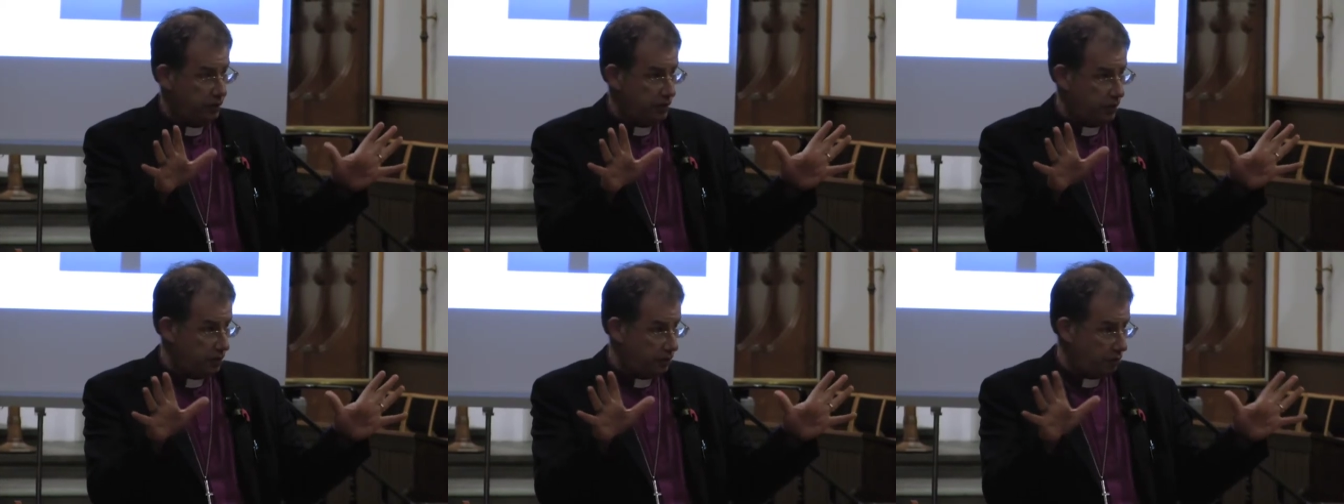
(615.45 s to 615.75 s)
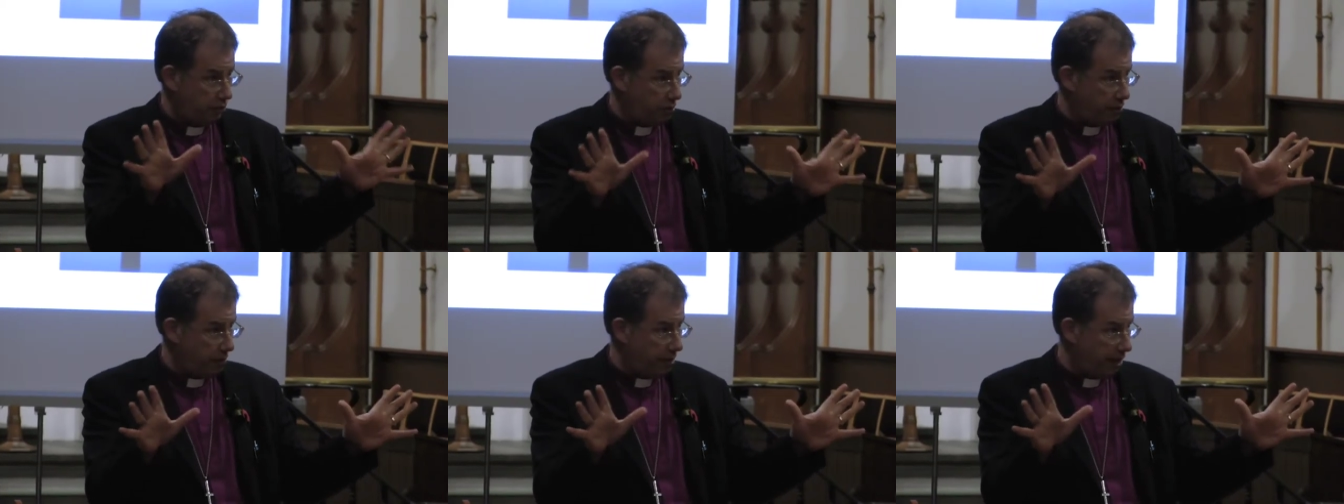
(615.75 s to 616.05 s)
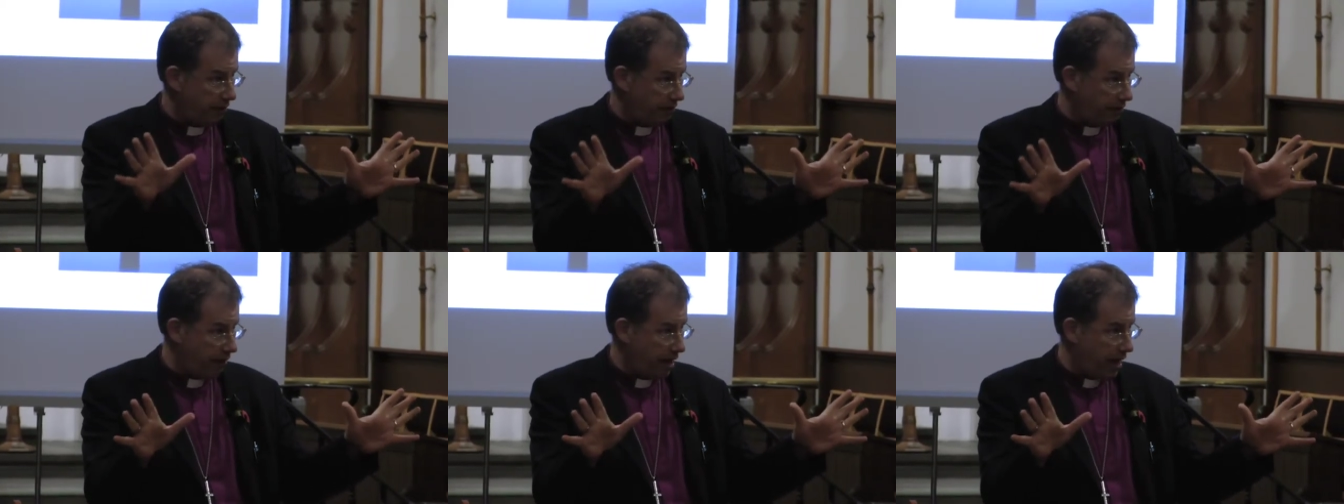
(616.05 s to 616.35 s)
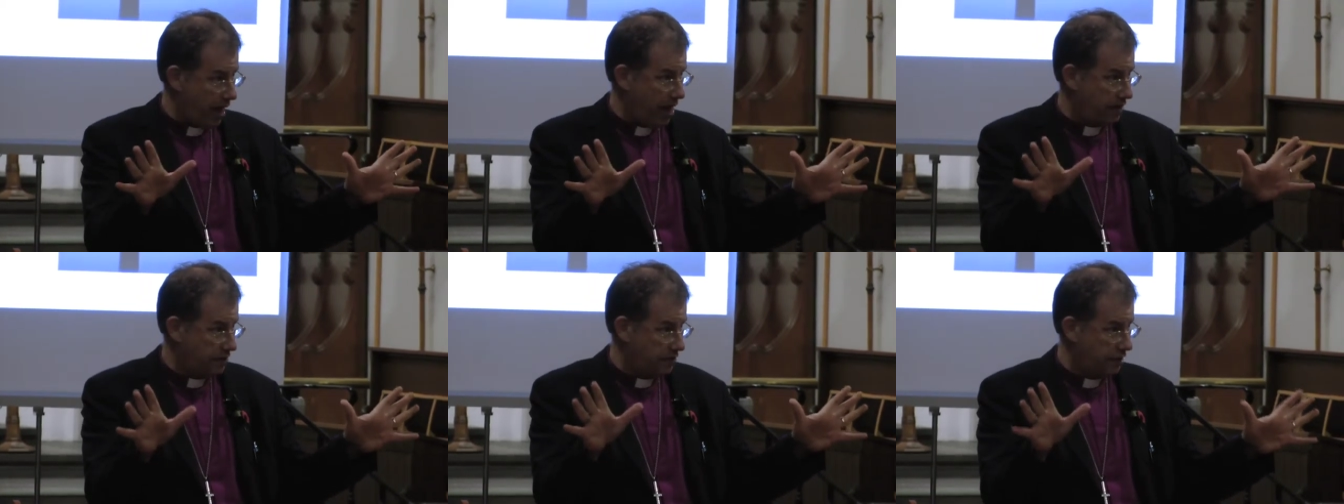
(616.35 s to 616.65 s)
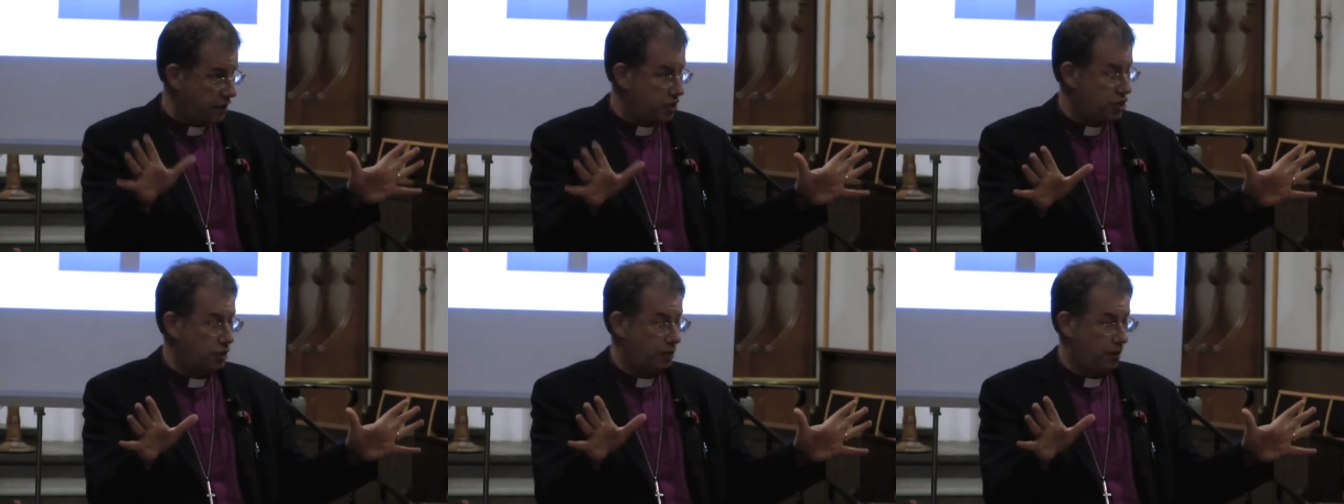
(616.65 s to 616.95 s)
to talk about their
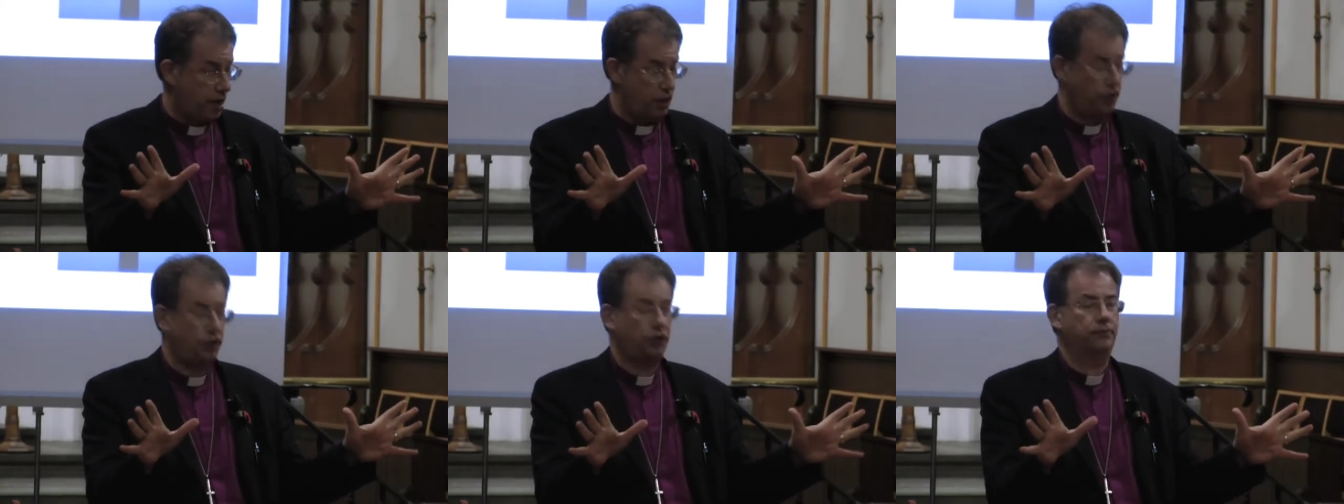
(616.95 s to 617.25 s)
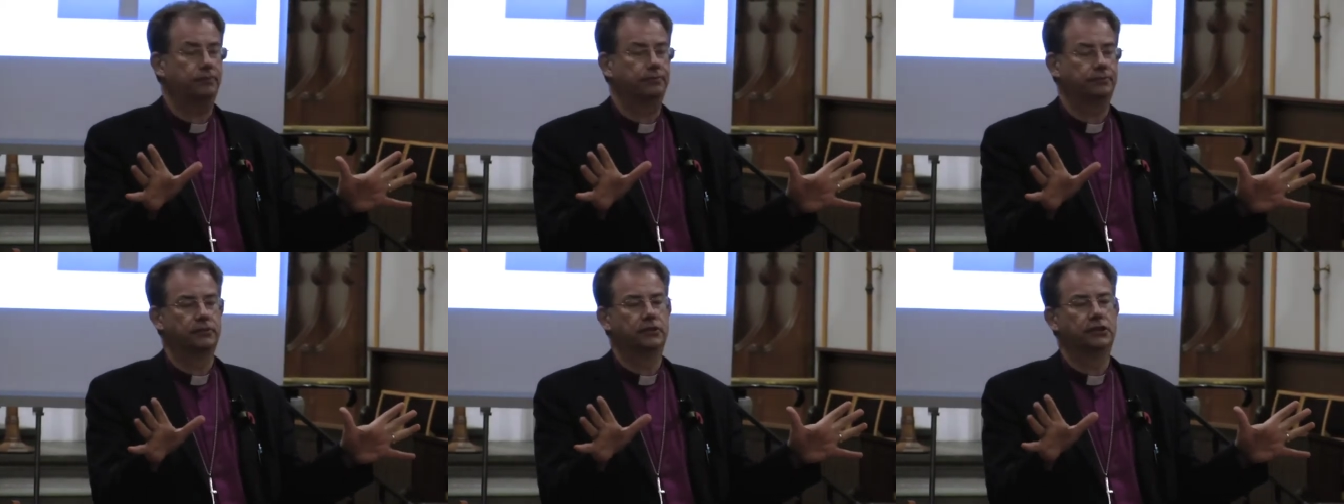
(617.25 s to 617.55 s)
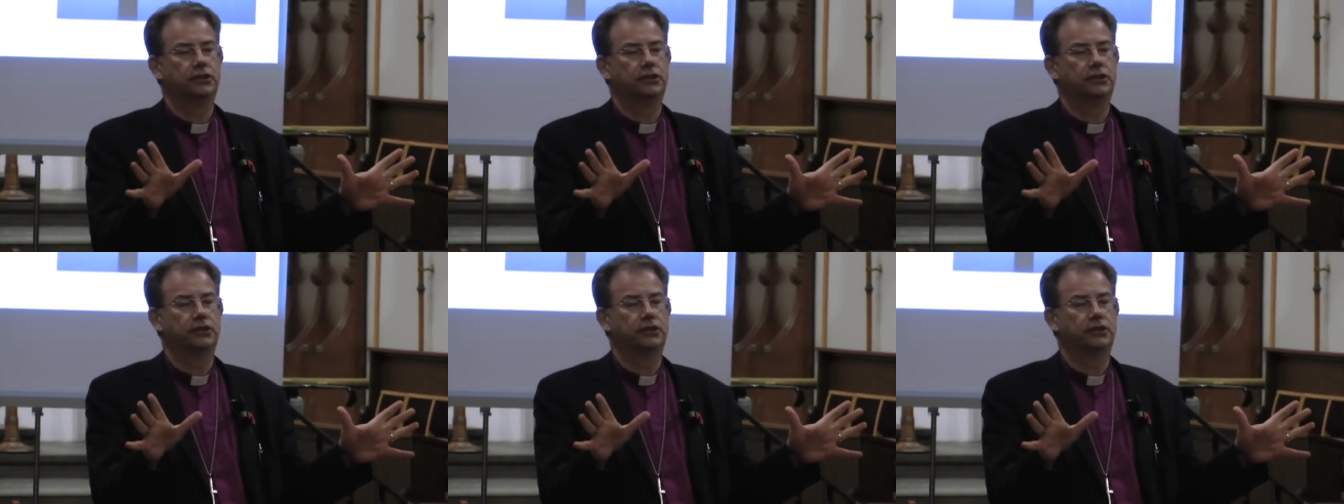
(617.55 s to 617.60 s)
situation.